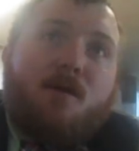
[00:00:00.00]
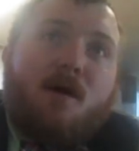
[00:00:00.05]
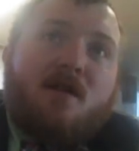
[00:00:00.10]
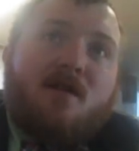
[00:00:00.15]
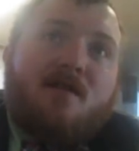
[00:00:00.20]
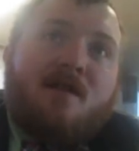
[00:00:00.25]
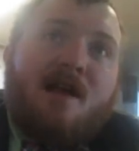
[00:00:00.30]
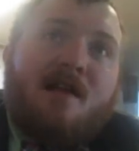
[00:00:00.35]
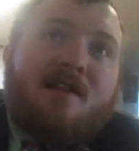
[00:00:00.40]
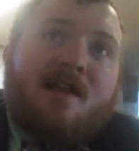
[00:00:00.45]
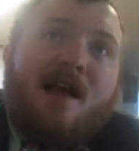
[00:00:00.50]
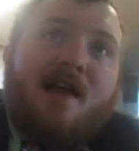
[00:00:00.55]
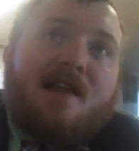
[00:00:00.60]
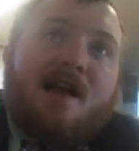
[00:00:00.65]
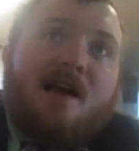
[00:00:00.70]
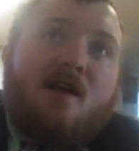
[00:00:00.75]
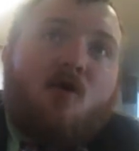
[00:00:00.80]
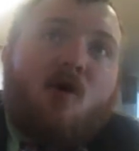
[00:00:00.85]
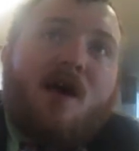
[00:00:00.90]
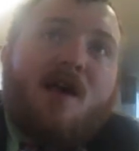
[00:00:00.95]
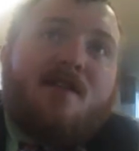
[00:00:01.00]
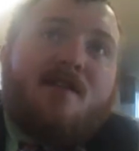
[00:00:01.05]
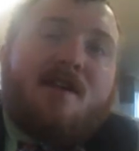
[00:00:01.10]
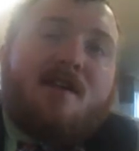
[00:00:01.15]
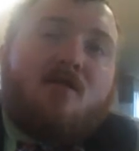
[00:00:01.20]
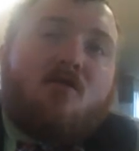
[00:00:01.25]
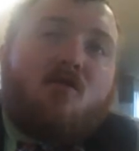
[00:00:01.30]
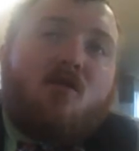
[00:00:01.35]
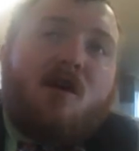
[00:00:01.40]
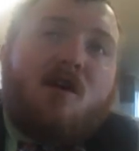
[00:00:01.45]
Punta Santa Cruz at
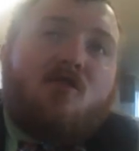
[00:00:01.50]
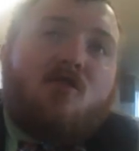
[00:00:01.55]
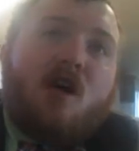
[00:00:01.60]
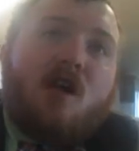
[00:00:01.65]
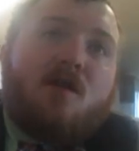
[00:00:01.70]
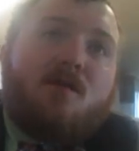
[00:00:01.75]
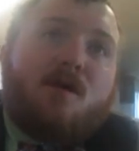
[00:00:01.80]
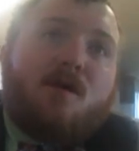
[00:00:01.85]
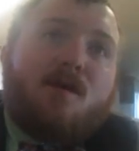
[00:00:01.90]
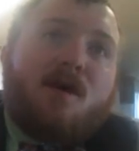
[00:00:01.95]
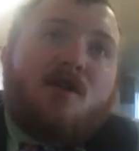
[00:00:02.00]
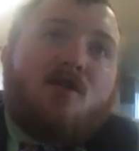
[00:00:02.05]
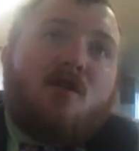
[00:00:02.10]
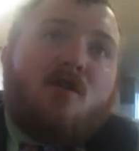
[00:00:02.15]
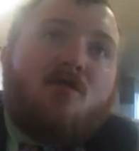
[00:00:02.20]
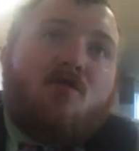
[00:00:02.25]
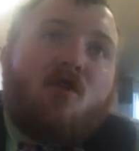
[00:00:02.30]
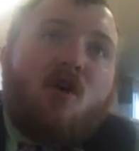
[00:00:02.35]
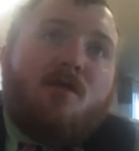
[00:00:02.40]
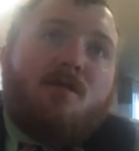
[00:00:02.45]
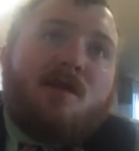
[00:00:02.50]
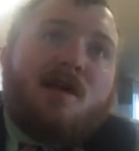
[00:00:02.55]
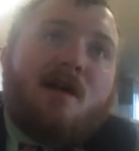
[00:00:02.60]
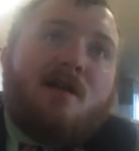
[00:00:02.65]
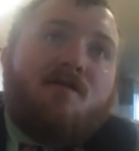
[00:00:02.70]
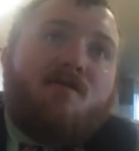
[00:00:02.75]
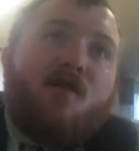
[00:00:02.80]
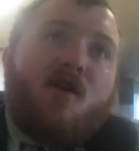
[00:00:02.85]
86 degrees. Chance of precipitation 30%.